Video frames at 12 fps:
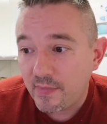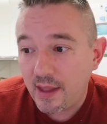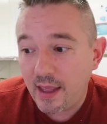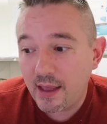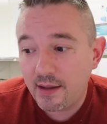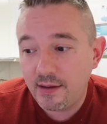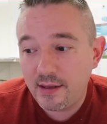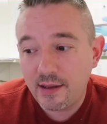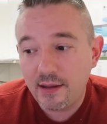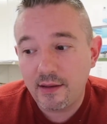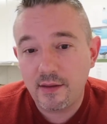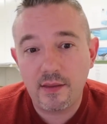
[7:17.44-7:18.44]
And
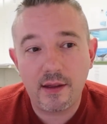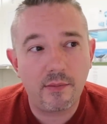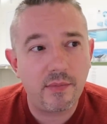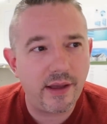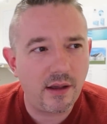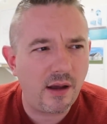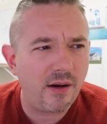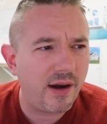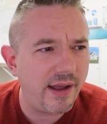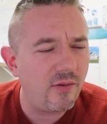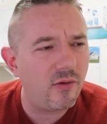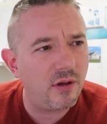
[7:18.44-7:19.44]
then I'm like, all
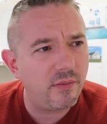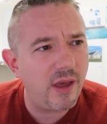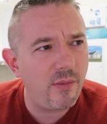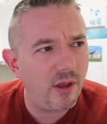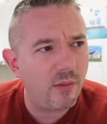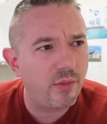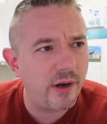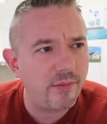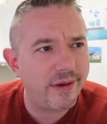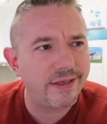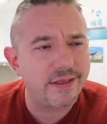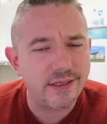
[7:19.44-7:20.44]
right, well, maybe I'll bring
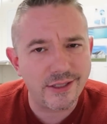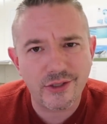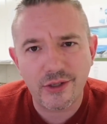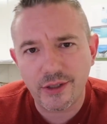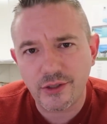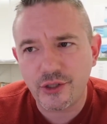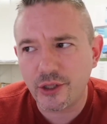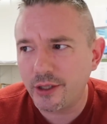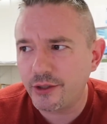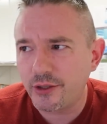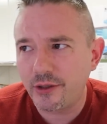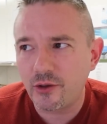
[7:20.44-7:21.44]
my sister to
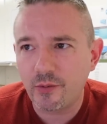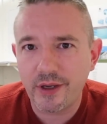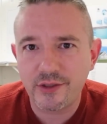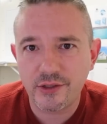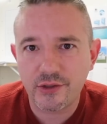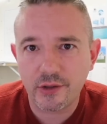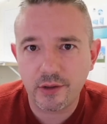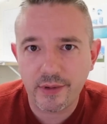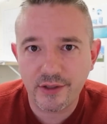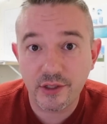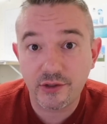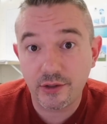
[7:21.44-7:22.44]
church. I told my sister,
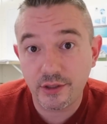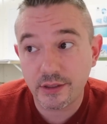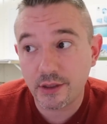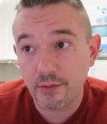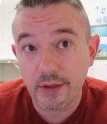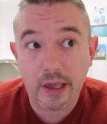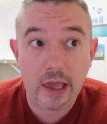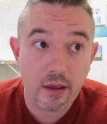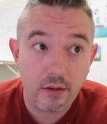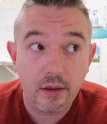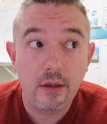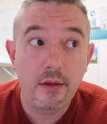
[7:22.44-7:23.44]
my sister Jessica, I'm like,
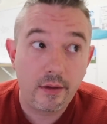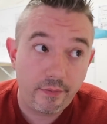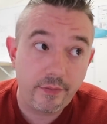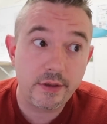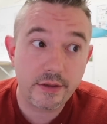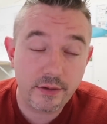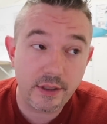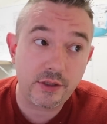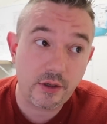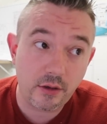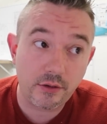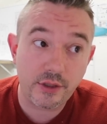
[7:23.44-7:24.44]
hey, this this
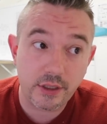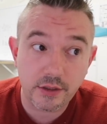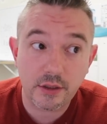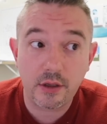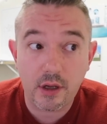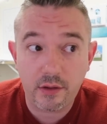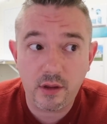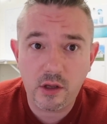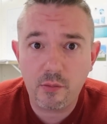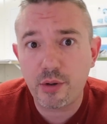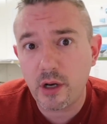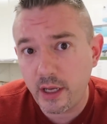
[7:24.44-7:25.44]
girl Jessica, I
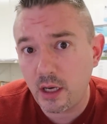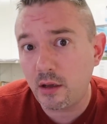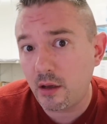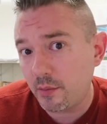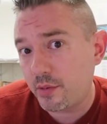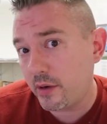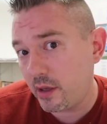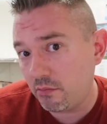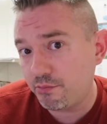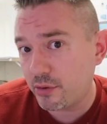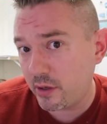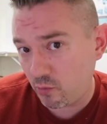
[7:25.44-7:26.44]
think you probably get along pretty
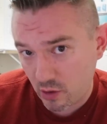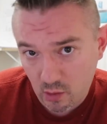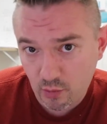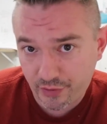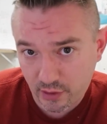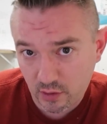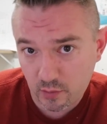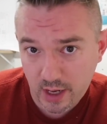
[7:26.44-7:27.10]
pretty well with her,